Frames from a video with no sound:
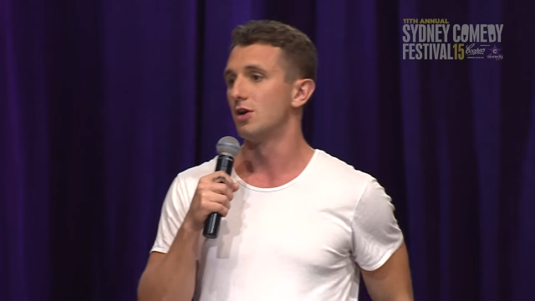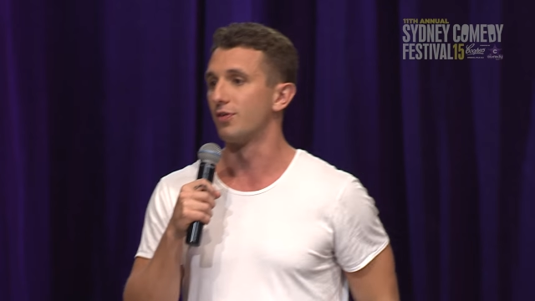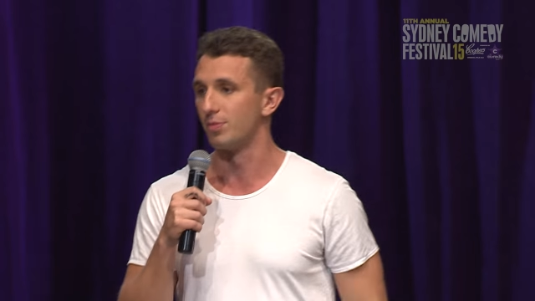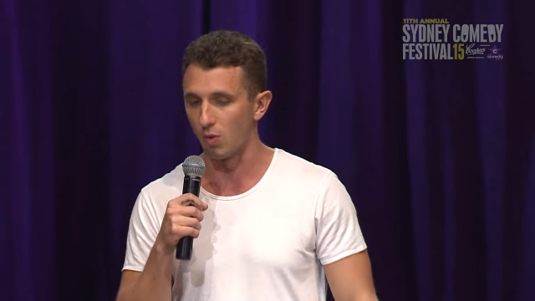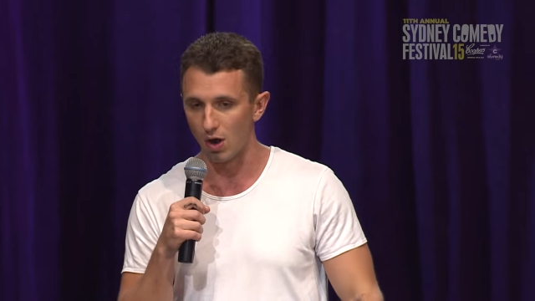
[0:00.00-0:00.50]

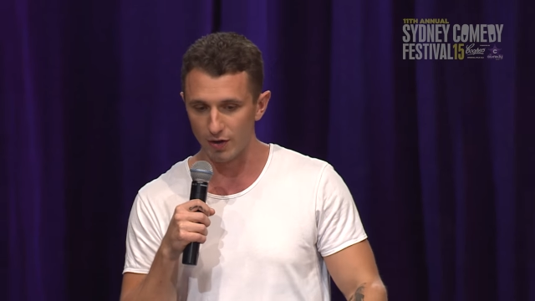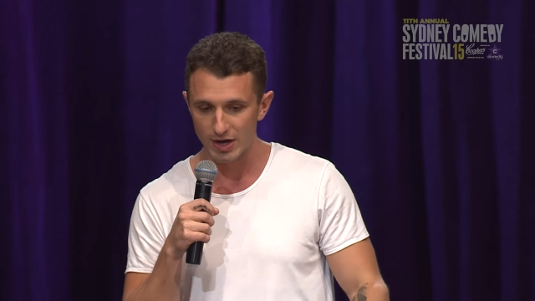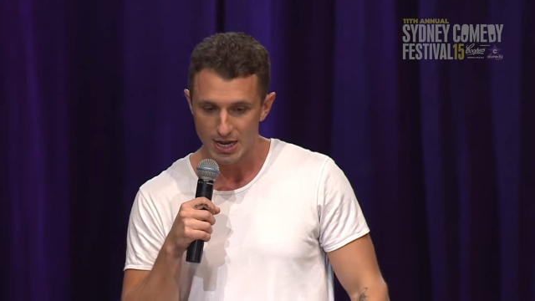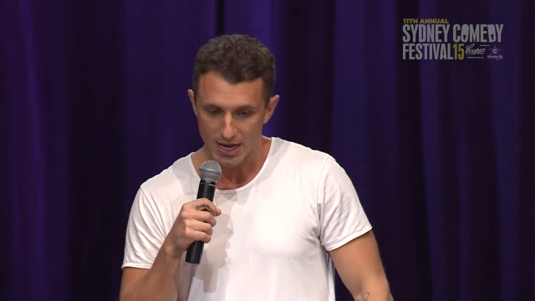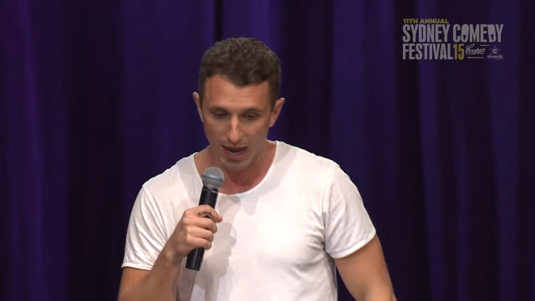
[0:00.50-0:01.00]
from the winery
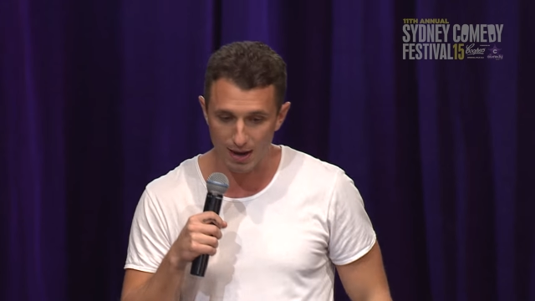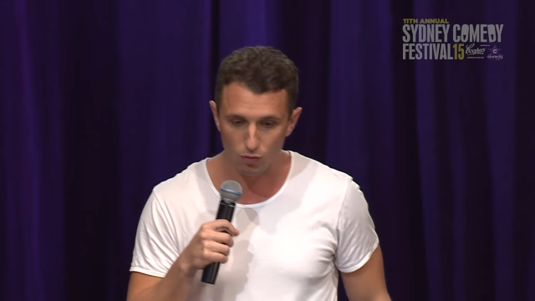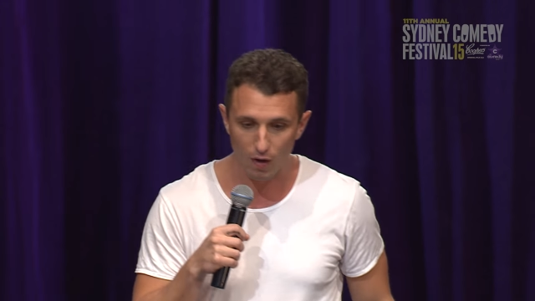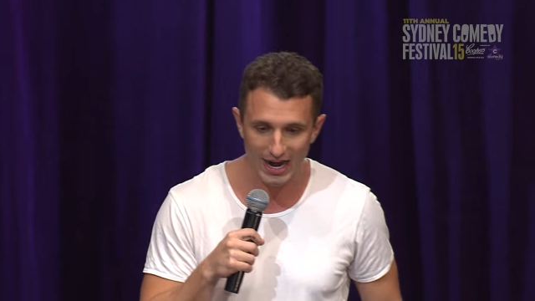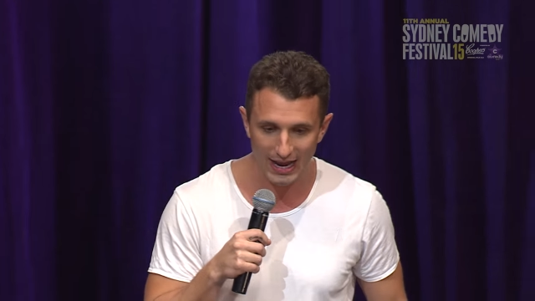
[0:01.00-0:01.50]
came
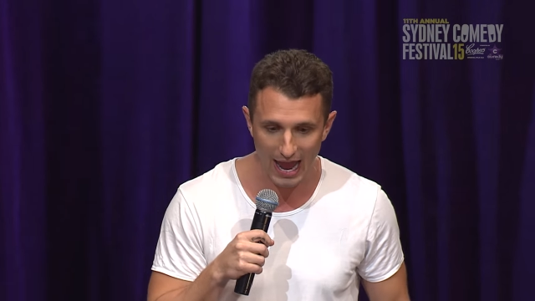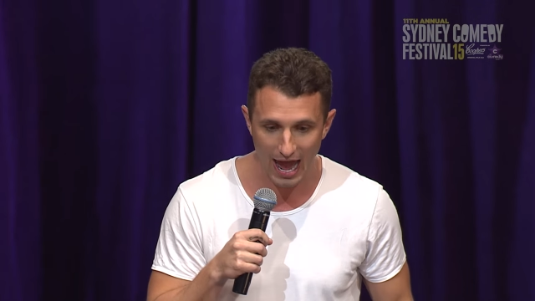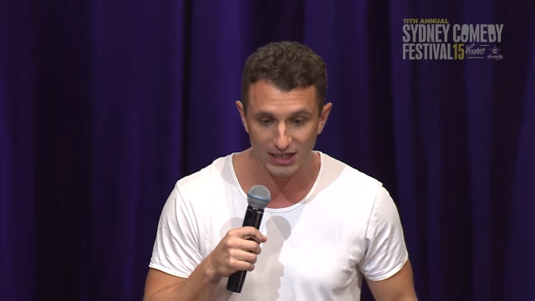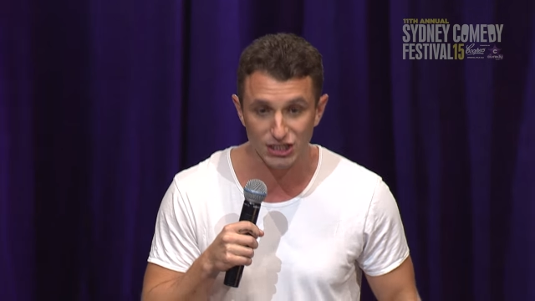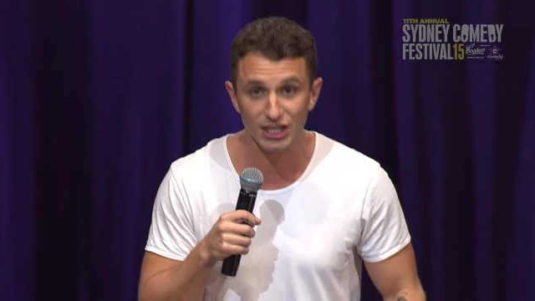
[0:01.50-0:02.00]
running
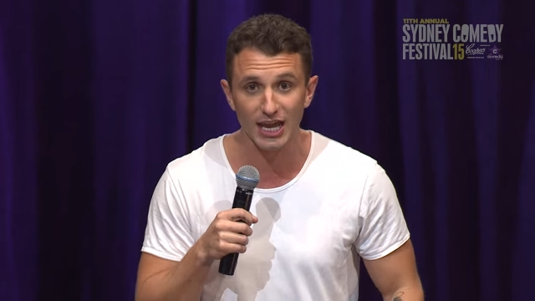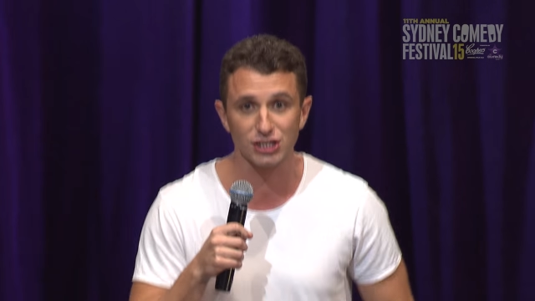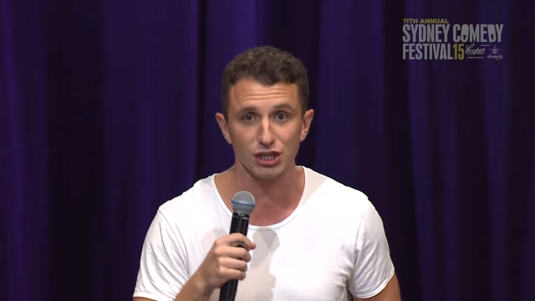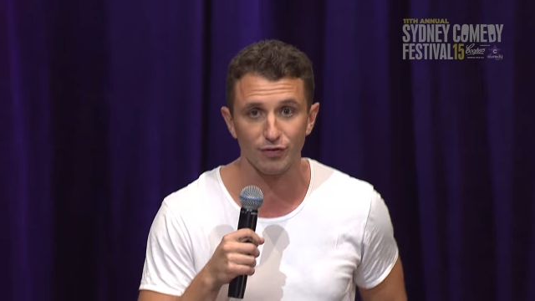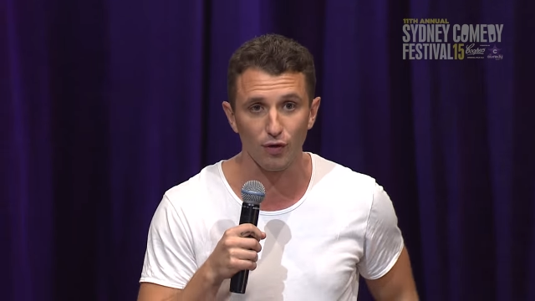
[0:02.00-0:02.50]
out to the
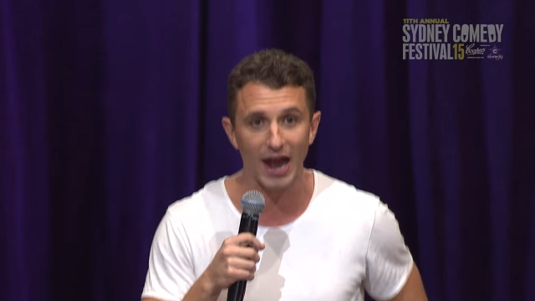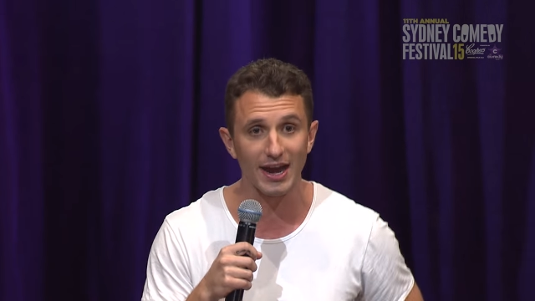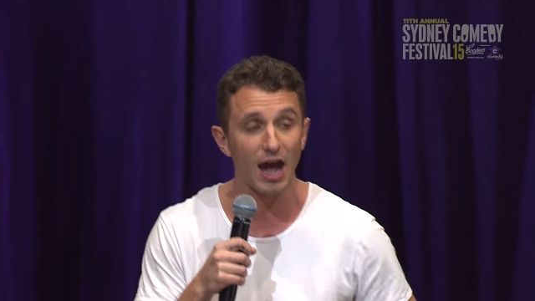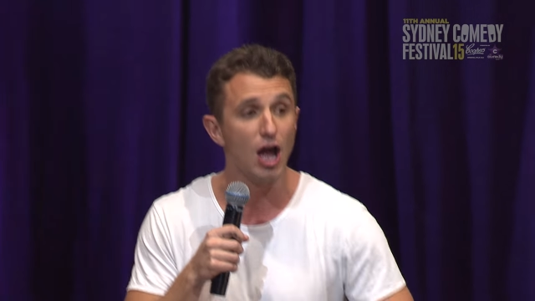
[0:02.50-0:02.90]
edge of the veranda.